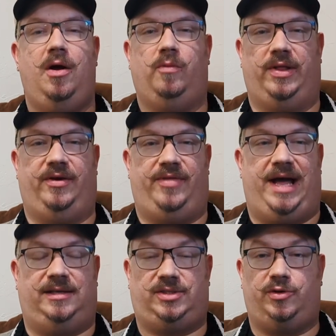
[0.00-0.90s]
whether
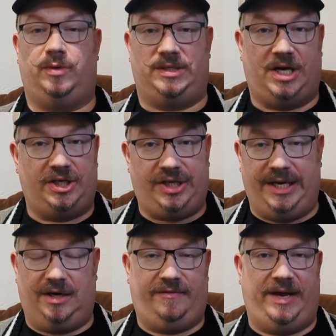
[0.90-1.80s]
that's through a touch
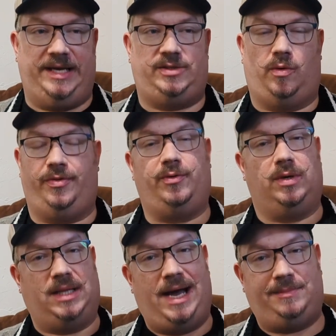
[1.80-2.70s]
interface or through
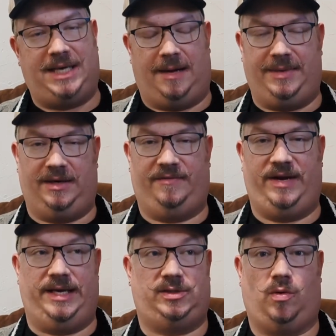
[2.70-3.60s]
a laptop
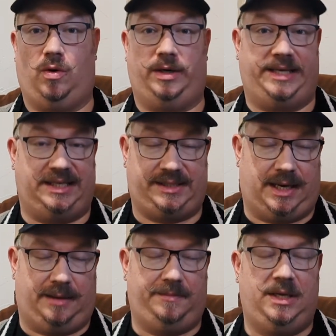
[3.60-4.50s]
interface or
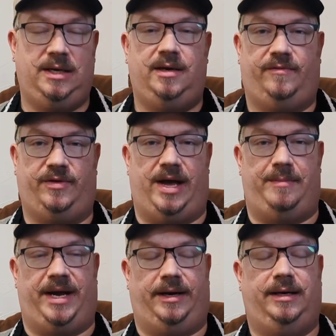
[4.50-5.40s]
desktop for that
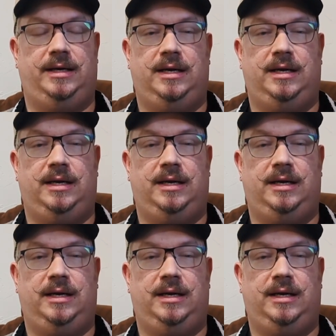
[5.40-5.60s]
matter.